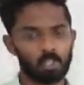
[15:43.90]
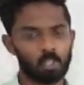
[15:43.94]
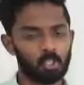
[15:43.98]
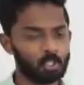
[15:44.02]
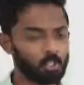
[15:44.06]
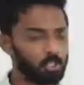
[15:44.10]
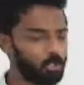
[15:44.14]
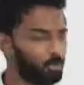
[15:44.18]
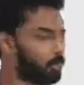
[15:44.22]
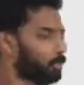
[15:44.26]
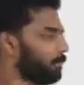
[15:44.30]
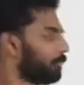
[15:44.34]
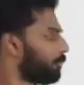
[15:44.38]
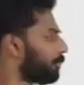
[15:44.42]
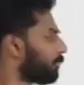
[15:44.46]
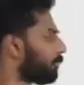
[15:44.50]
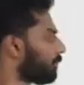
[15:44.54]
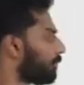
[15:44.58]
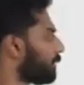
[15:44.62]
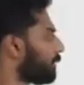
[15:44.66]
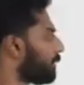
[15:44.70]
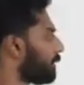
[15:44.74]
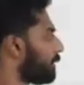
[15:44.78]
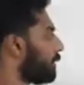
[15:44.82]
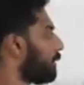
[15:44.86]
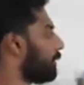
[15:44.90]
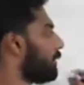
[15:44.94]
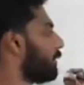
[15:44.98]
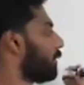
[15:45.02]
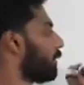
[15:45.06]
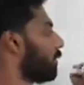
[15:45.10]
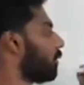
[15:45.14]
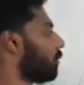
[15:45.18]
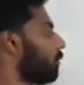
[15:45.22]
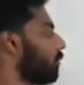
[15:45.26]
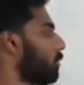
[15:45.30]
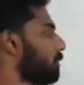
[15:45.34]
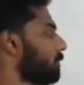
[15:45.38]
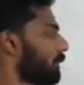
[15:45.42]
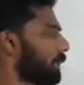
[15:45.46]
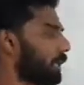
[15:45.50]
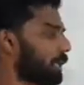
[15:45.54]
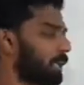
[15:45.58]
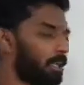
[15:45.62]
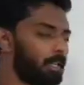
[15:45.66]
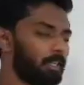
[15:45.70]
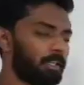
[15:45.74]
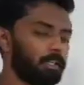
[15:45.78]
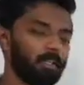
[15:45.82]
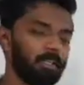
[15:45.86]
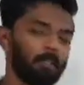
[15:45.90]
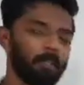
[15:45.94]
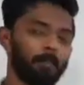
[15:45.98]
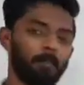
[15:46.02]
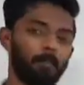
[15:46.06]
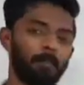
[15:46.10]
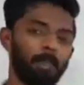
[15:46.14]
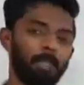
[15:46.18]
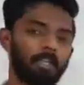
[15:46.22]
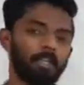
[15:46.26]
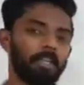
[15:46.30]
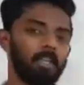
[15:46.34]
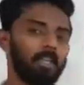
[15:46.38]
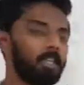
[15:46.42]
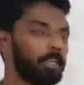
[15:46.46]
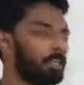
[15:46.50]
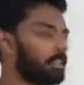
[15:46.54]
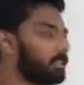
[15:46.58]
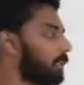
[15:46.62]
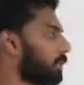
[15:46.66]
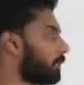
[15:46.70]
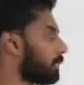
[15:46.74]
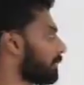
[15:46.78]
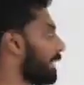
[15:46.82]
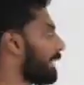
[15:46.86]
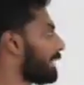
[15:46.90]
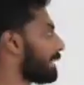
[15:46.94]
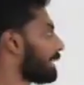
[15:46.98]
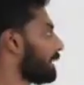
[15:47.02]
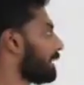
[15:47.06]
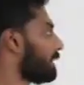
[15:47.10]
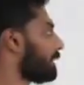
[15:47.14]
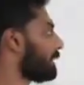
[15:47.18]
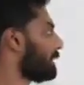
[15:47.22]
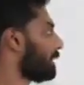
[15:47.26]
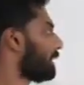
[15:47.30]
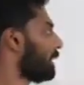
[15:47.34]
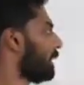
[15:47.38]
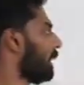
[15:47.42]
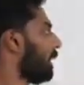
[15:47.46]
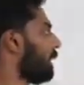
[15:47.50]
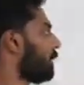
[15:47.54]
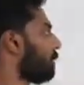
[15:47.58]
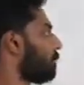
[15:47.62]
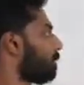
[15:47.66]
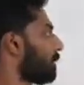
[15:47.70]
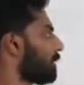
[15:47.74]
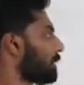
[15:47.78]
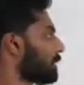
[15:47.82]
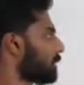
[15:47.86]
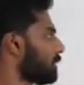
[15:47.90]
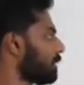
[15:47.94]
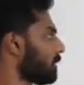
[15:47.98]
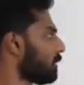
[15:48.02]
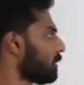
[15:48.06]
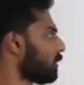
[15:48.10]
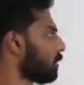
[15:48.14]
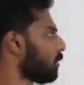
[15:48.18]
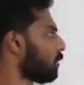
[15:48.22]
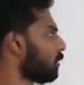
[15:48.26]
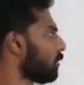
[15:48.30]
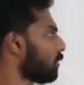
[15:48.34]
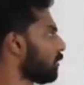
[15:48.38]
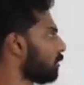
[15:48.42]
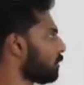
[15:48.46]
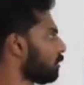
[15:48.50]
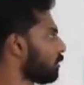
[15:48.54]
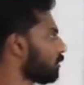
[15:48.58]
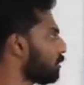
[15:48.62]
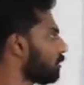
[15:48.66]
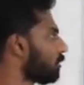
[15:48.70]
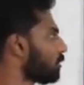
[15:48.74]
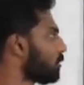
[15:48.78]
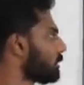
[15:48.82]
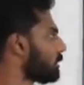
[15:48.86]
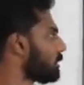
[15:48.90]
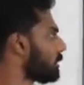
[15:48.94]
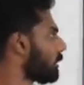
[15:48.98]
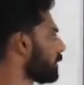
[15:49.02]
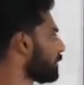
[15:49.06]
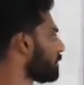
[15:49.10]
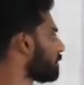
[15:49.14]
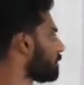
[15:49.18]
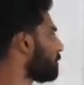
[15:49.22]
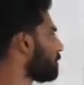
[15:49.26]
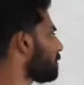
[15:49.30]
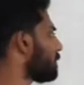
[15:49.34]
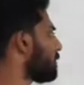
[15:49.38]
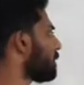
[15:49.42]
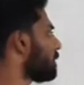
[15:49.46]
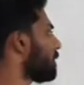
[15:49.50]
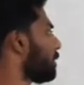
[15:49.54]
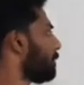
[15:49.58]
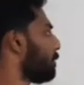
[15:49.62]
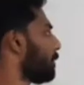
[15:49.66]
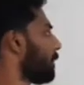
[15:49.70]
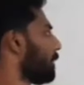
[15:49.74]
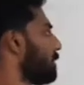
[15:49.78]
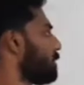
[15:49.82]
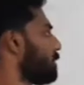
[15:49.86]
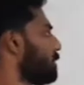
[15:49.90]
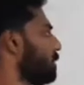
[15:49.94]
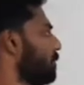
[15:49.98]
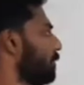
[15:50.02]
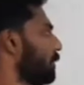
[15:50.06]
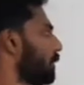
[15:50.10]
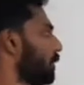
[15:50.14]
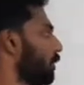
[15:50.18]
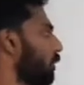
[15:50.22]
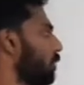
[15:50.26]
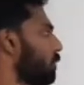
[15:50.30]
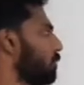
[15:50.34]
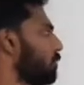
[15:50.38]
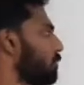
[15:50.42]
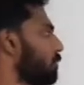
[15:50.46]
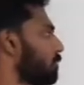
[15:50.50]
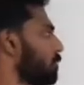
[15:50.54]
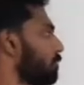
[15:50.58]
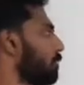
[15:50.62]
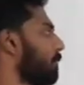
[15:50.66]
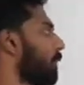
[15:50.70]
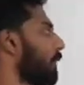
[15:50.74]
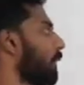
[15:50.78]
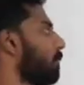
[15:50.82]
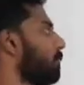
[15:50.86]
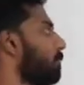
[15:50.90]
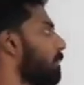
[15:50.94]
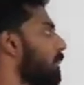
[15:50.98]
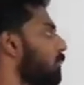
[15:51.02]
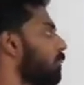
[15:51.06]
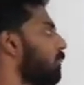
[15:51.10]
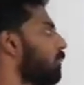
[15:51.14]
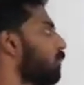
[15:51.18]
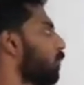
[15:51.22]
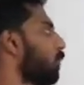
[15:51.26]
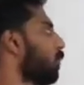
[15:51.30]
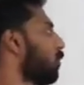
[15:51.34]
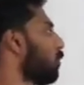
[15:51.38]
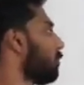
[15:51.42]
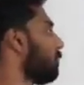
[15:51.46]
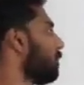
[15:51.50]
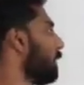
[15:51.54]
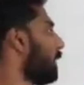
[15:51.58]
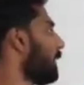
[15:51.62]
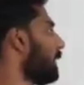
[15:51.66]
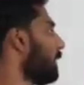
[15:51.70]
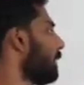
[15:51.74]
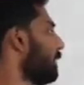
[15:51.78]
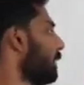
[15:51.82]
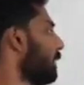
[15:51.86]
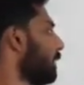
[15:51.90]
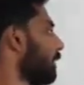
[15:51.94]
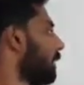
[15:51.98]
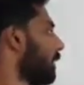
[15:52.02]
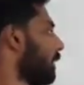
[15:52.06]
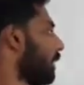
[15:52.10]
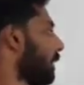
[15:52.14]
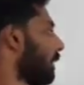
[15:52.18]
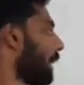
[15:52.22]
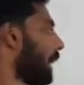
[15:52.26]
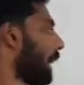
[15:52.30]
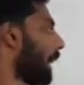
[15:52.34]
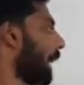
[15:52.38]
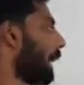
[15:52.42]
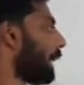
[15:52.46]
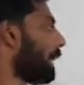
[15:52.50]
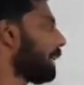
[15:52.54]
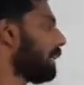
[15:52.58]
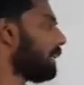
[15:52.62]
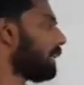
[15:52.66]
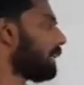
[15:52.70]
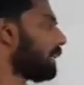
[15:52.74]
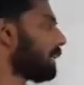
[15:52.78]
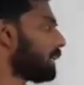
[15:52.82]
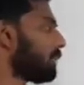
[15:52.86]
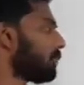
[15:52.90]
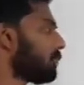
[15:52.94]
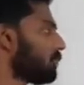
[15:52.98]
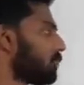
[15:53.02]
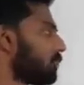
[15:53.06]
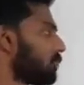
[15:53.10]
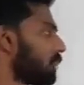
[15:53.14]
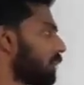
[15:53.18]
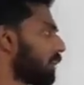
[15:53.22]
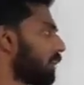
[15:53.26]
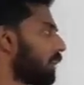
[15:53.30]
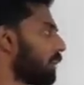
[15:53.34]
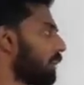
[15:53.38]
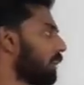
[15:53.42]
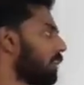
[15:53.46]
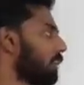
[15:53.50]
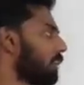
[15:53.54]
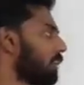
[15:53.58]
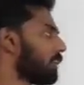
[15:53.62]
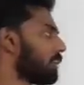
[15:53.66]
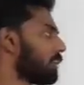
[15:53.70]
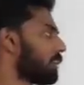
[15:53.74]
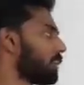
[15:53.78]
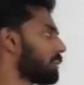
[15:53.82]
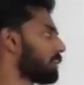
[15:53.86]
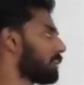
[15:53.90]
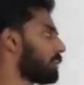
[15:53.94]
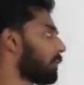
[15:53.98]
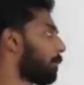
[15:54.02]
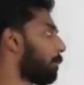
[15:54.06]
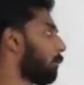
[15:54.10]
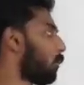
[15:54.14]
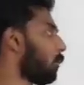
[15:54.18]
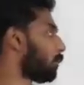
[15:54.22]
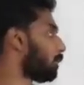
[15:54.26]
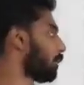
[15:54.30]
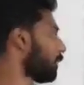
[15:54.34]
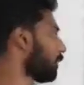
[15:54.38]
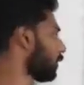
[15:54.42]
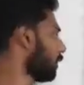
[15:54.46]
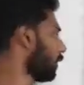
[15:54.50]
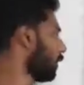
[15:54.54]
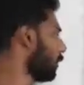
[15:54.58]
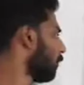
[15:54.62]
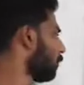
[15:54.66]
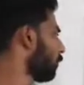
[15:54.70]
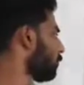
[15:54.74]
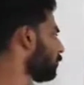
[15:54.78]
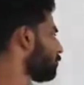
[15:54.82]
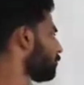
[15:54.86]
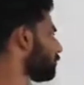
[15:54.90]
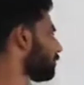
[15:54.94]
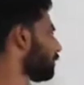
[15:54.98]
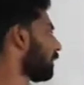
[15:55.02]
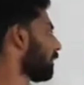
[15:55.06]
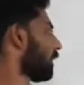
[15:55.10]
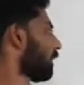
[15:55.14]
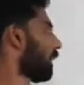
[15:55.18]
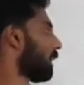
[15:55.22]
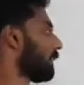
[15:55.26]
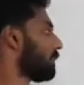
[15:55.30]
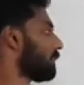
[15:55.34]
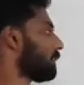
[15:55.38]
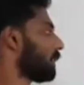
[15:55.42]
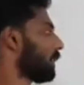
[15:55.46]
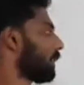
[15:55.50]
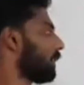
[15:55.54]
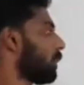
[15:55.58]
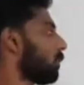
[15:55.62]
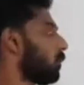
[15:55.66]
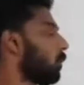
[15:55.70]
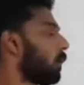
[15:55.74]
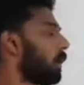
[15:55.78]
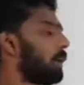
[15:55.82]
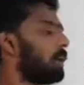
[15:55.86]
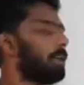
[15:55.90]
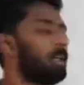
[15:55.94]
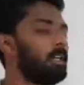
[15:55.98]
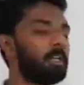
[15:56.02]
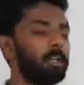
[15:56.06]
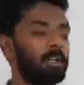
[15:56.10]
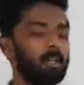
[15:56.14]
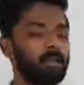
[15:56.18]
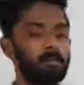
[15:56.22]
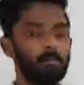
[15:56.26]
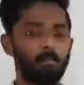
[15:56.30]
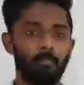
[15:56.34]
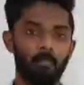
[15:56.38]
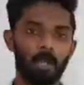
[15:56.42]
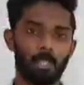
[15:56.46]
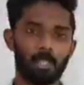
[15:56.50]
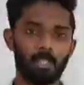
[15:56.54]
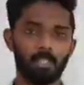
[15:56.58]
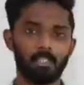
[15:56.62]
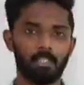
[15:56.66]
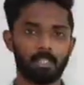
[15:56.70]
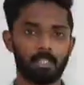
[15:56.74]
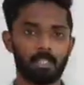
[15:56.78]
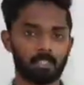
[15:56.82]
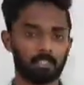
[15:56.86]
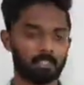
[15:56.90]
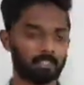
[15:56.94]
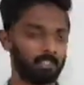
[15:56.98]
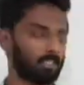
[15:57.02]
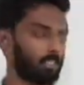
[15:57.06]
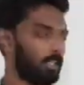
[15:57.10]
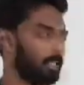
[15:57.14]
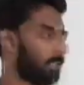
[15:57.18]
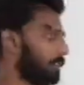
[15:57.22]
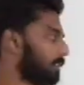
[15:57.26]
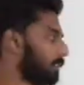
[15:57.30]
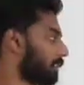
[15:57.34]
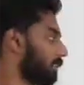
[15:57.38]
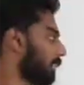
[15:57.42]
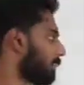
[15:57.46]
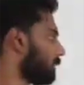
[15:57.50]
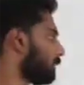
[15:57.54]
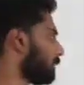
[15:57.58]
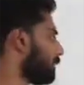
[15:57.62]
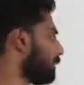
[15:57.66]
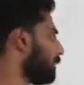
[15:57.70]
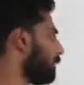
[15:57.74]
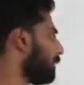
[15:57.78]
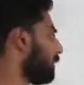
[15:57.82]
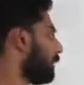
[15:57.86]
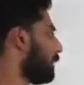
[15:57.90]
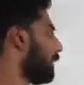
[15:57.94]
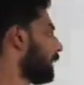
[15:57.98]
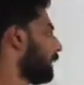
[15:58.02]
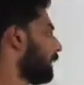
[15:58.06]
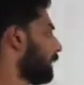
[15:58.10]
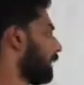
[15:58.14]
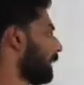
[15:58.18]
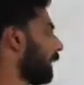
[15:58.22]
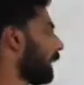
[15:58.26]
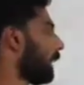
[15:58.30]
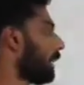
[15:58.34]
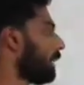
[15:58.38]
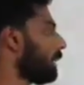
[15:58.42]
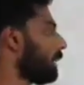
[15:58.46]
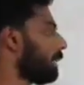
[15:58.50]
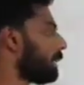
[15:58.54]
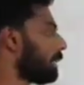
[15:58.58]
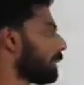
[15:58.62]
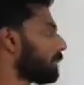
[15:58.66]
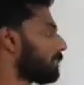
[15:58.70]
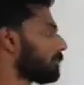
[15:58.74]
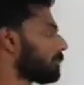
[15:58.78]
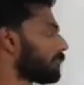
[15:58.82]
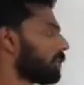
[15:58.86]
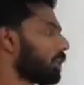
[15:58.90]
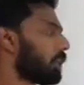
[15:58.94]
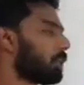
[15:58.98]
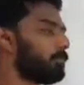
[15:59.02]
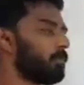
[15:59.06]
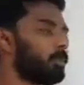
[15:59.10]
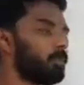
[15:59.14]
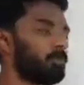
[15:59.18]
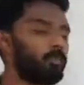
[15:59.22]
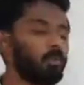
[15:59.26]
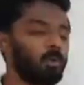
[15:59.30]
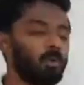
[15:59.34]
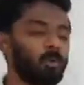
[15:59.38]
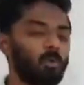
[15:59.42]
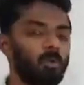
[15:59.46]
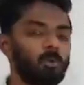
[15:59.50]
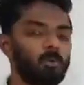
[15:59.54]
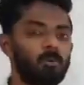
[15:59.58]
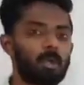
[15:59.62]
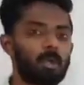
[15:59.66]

So the rule second, mainly it is like this: a present or future tense in the principal clause may be followed by any tense in the subordinate clause as required by the sense. In the sense, any tense can be followed